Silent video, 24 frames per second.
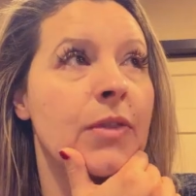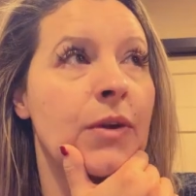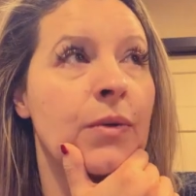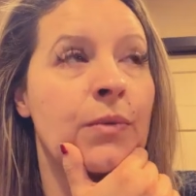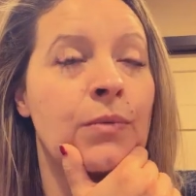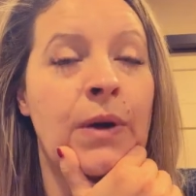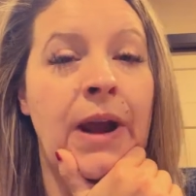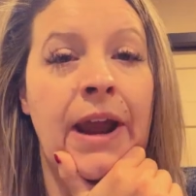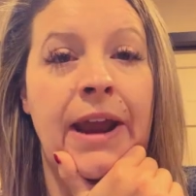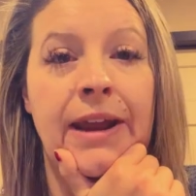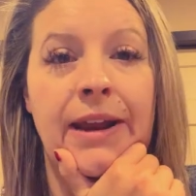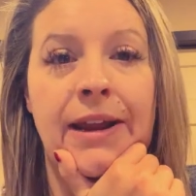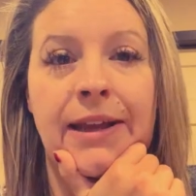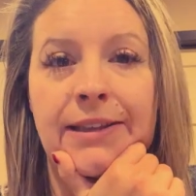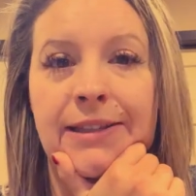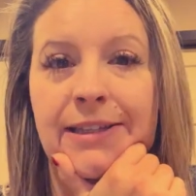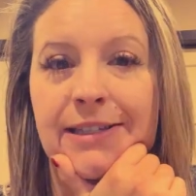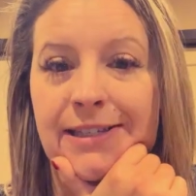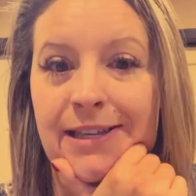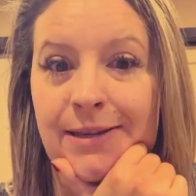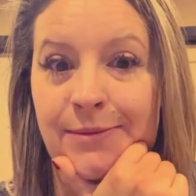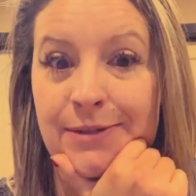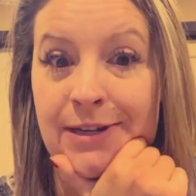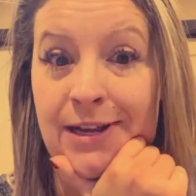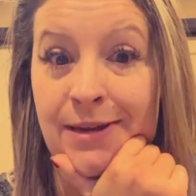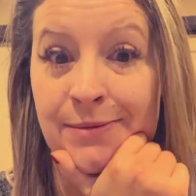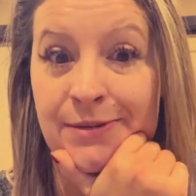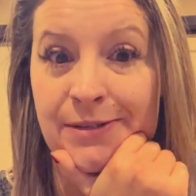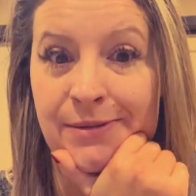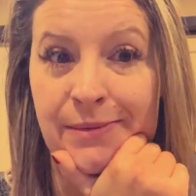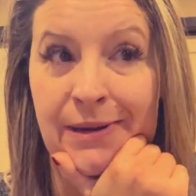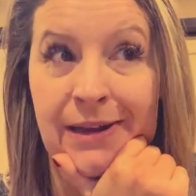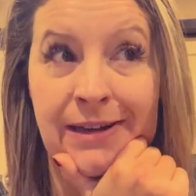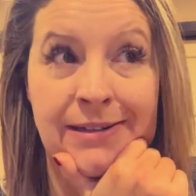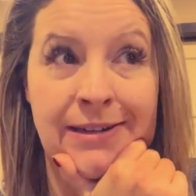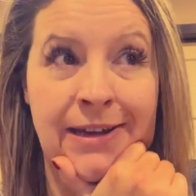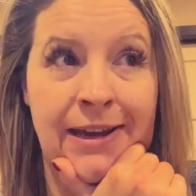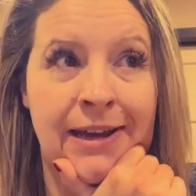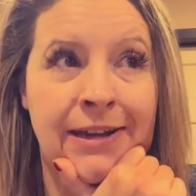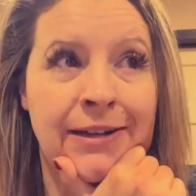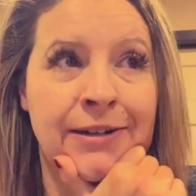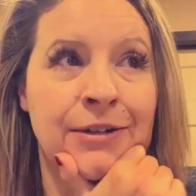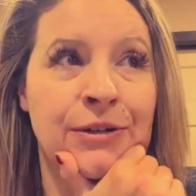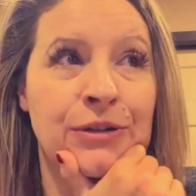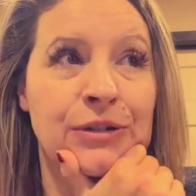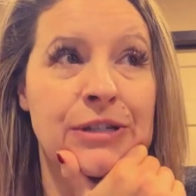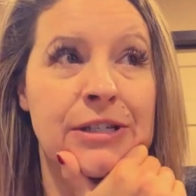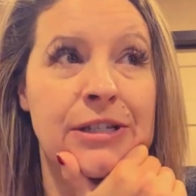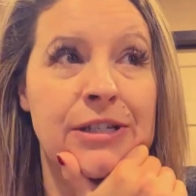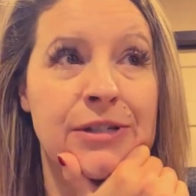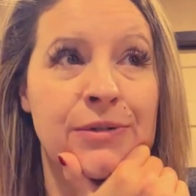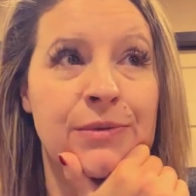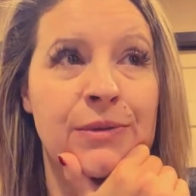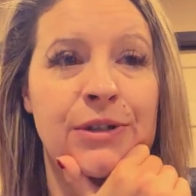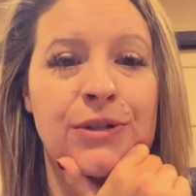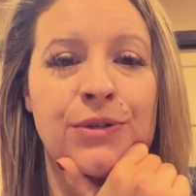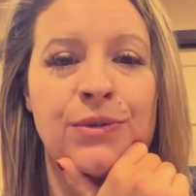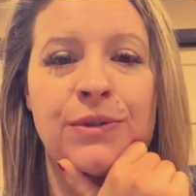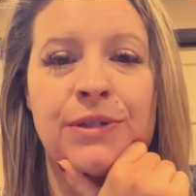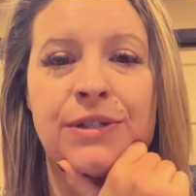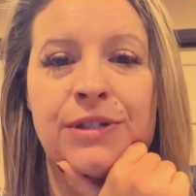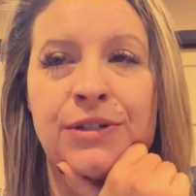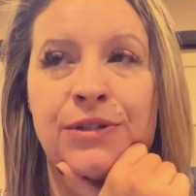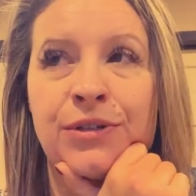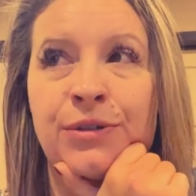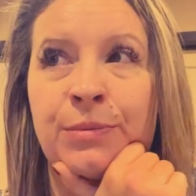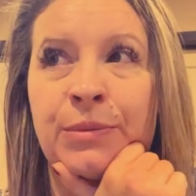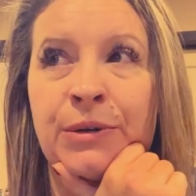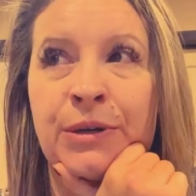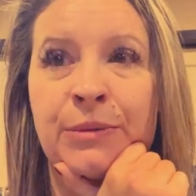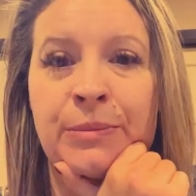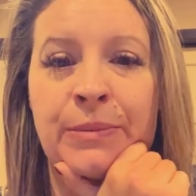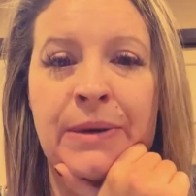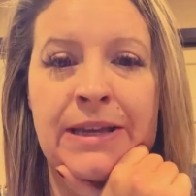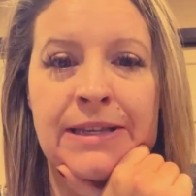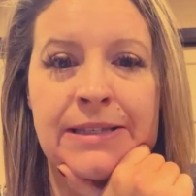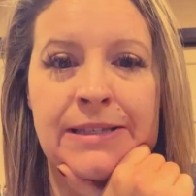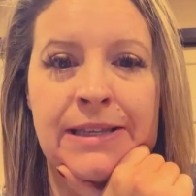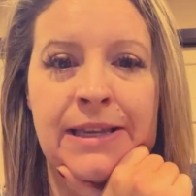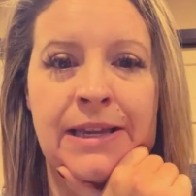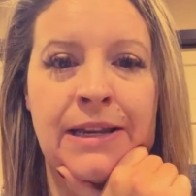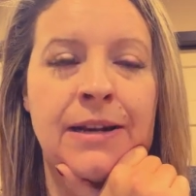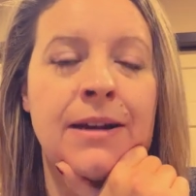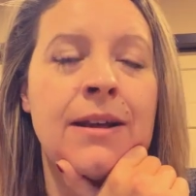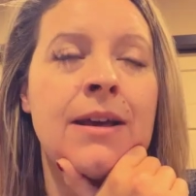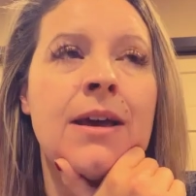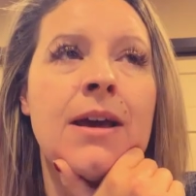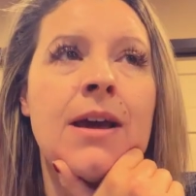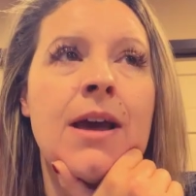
right at the same time as my diagnosis, which was super amazing.